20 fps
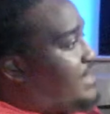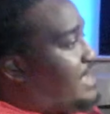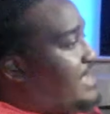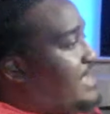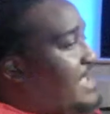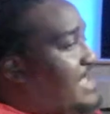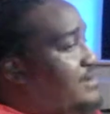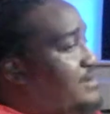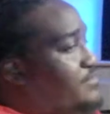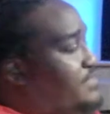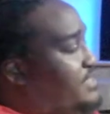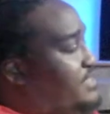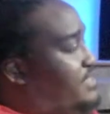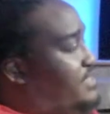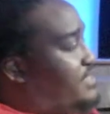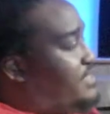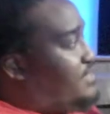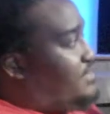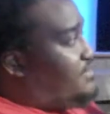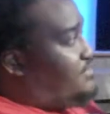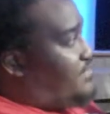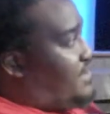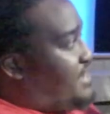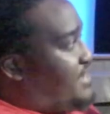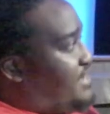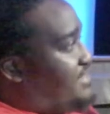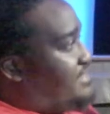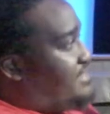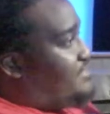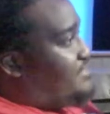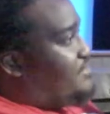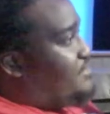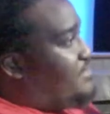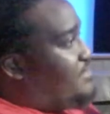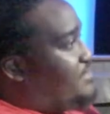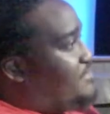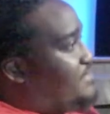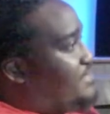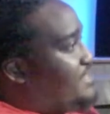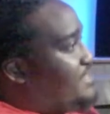but like, how do we get here? Right. You know
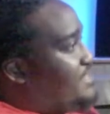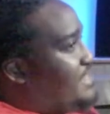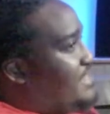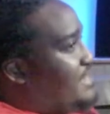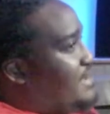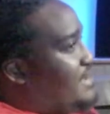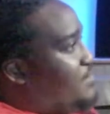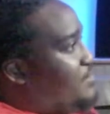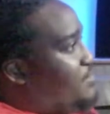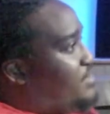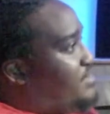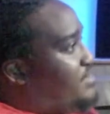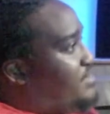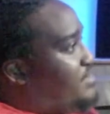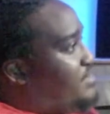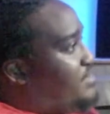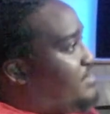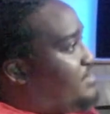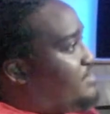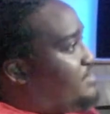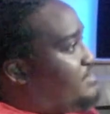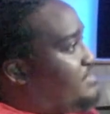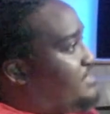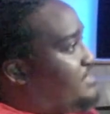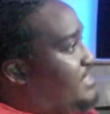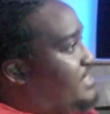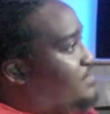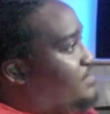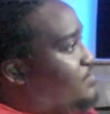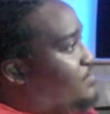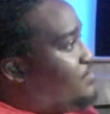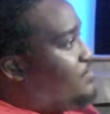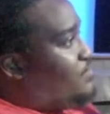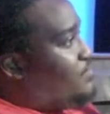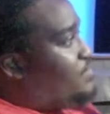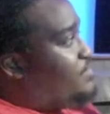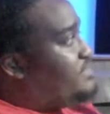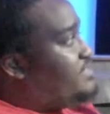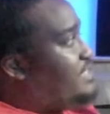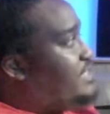what I mean? And I wanted to understand
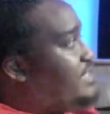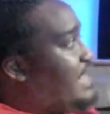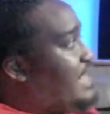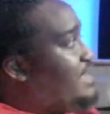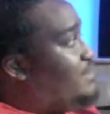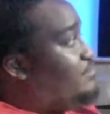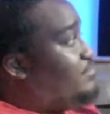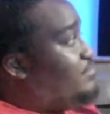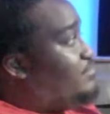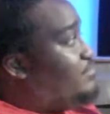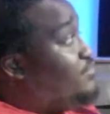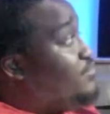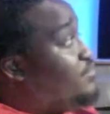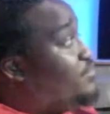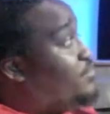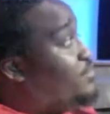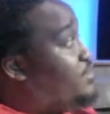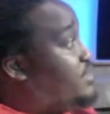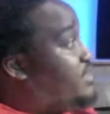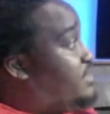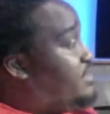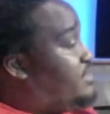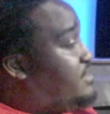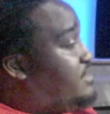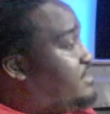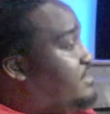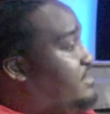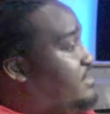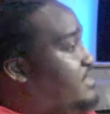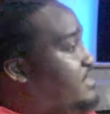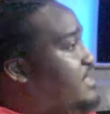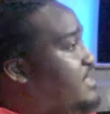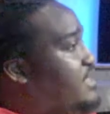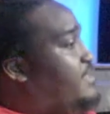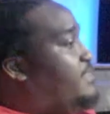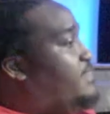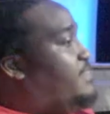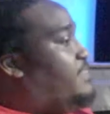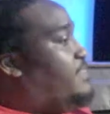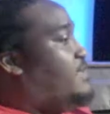what was it like before we were here.
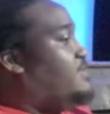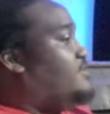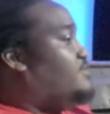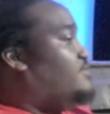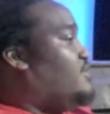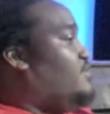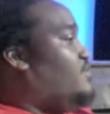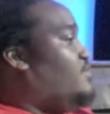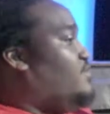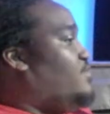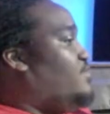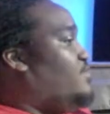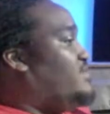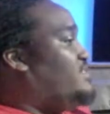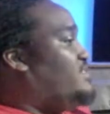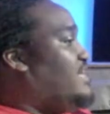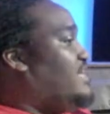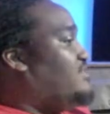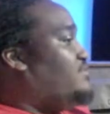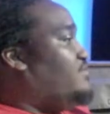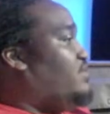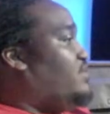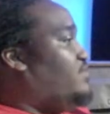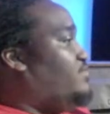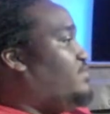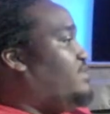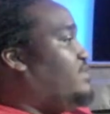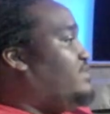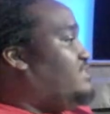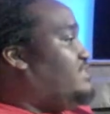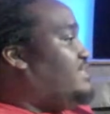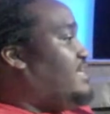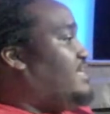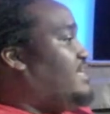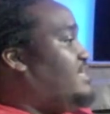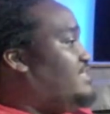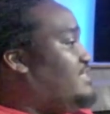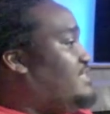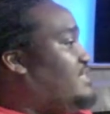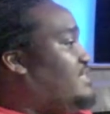And so once I started really
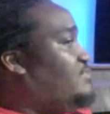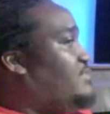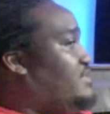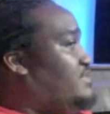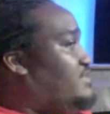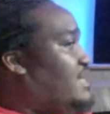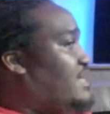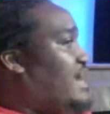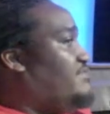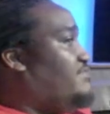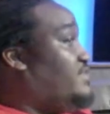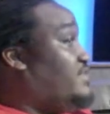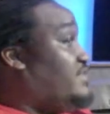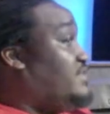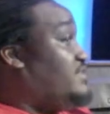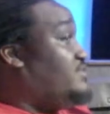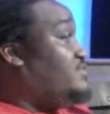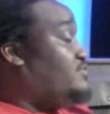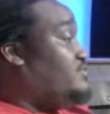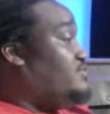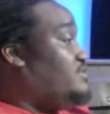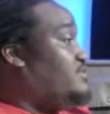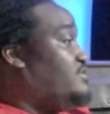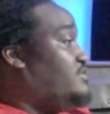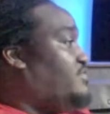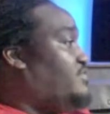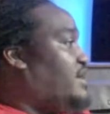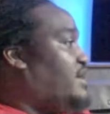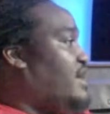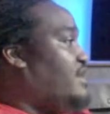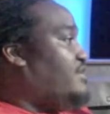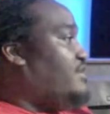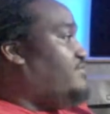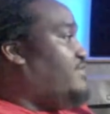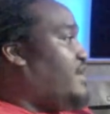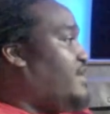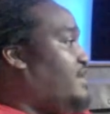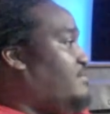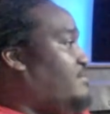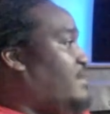digging deeper into African history and kind of
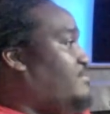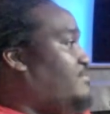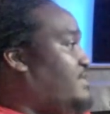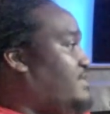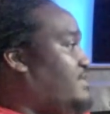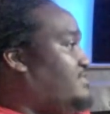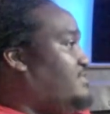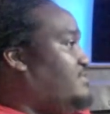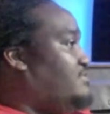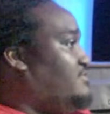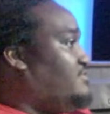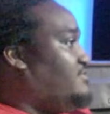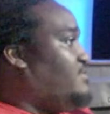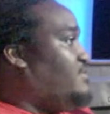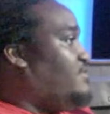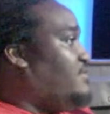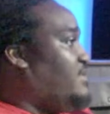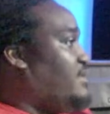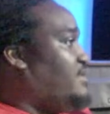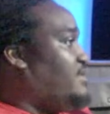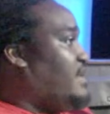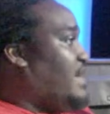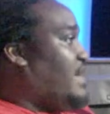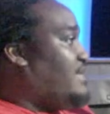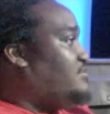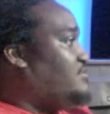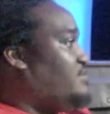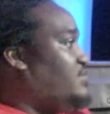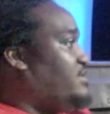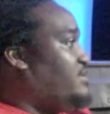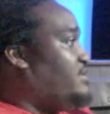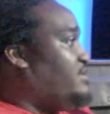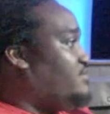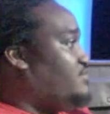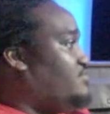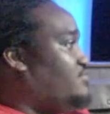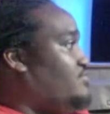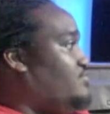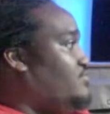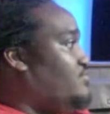finding my place as a filmmaker, I started
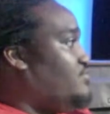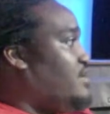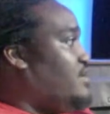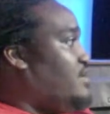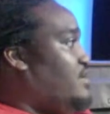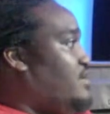to